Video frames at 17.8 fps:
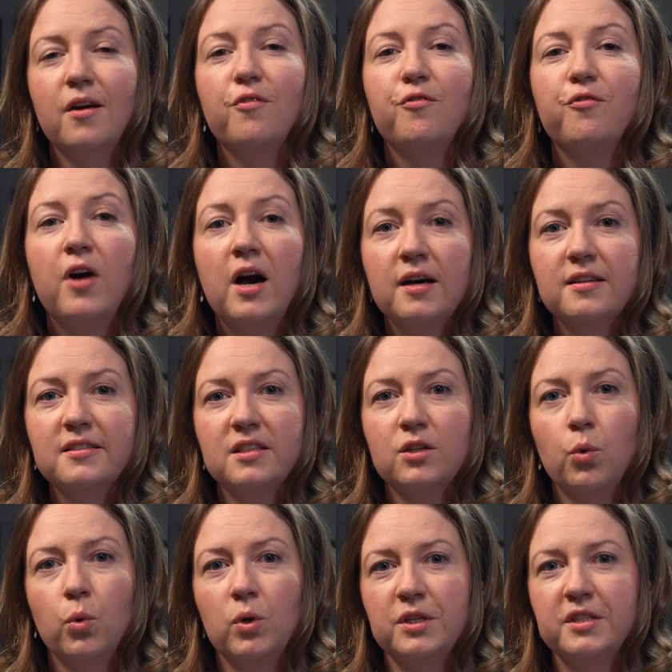
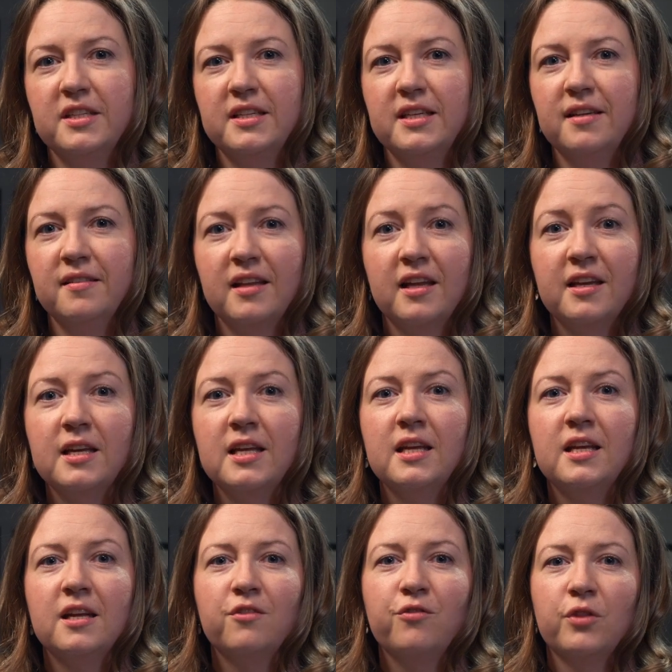Vast quantities are
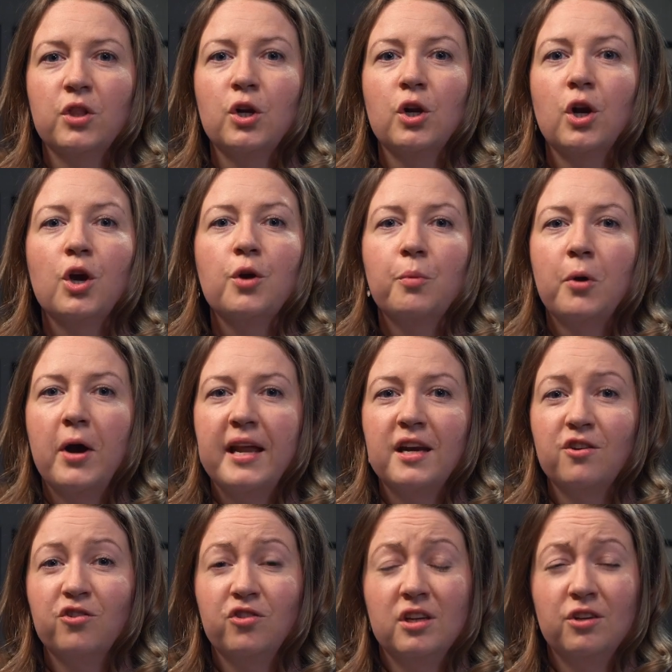needed for the global
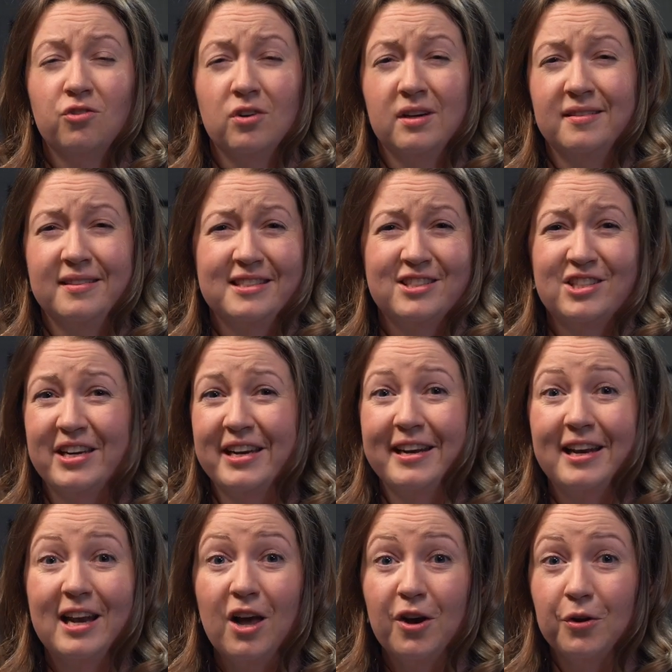energy transition
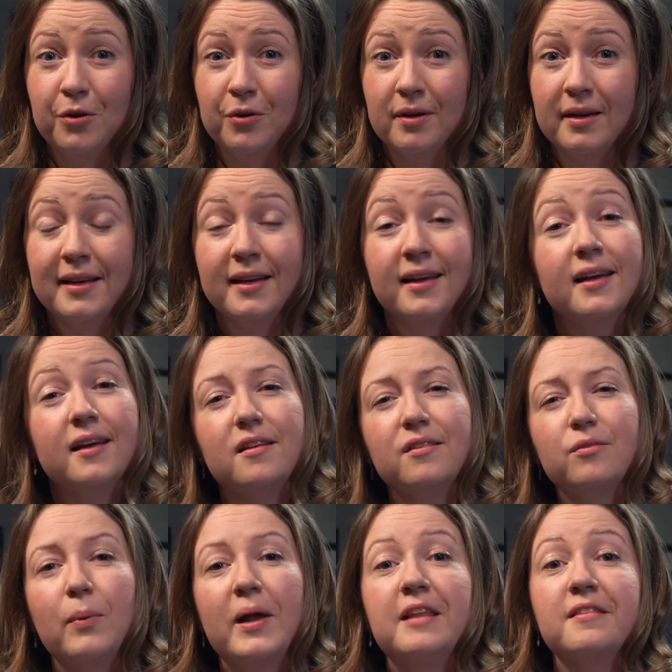alone,
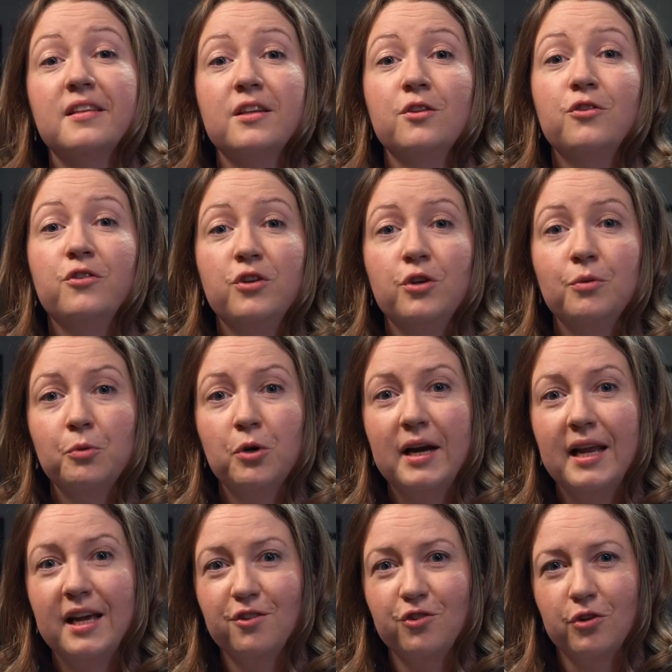as well as consumer
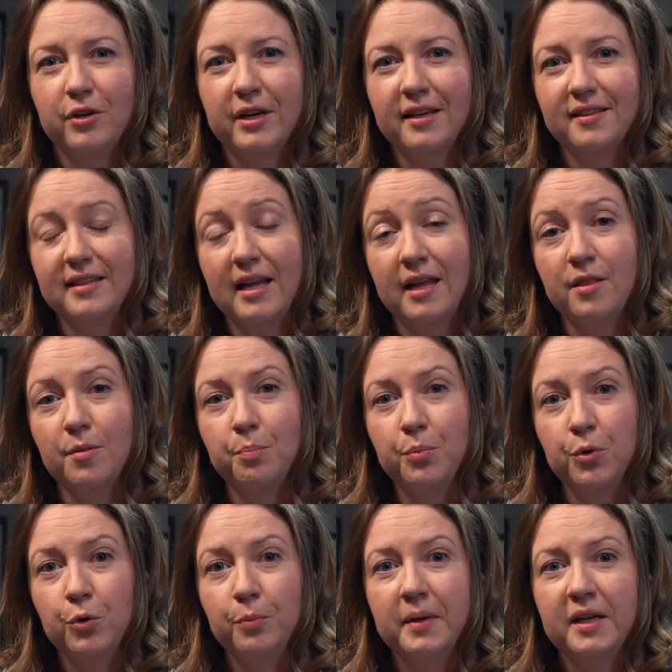electronics and the
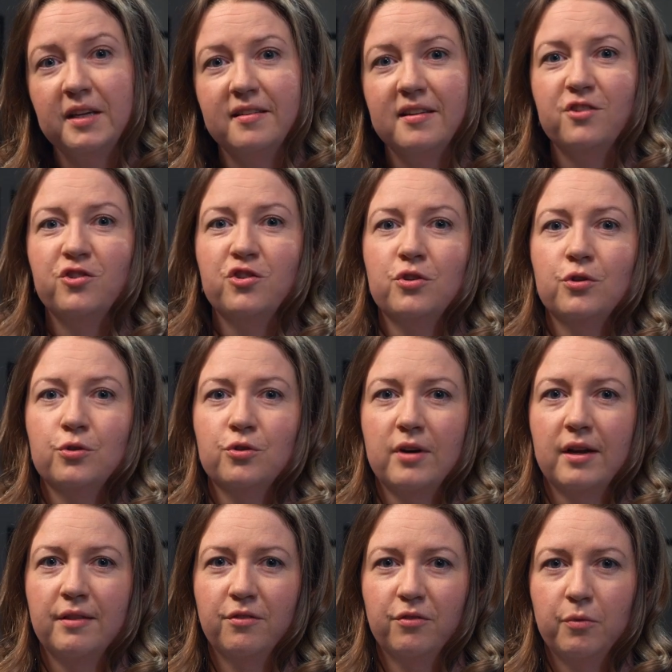booming digital
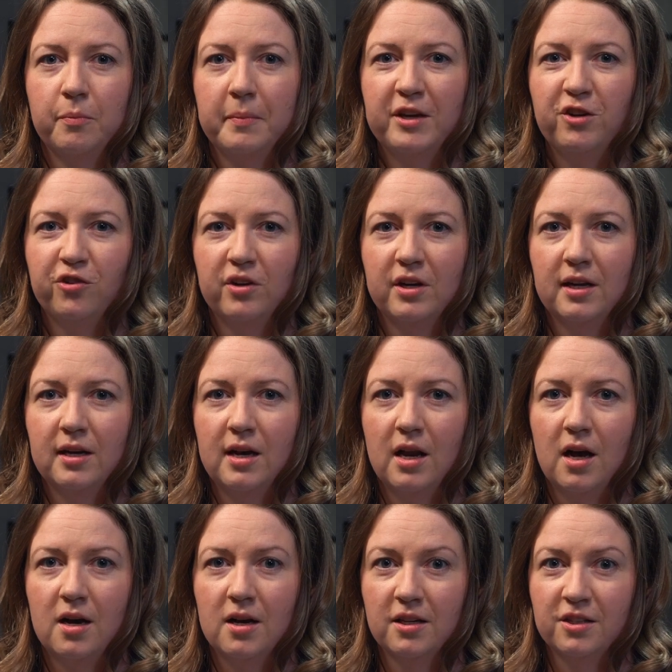transformation at
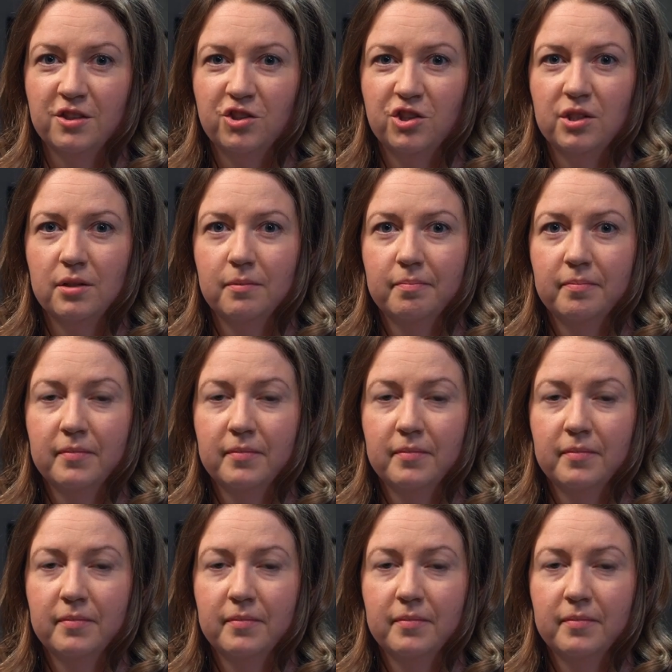large.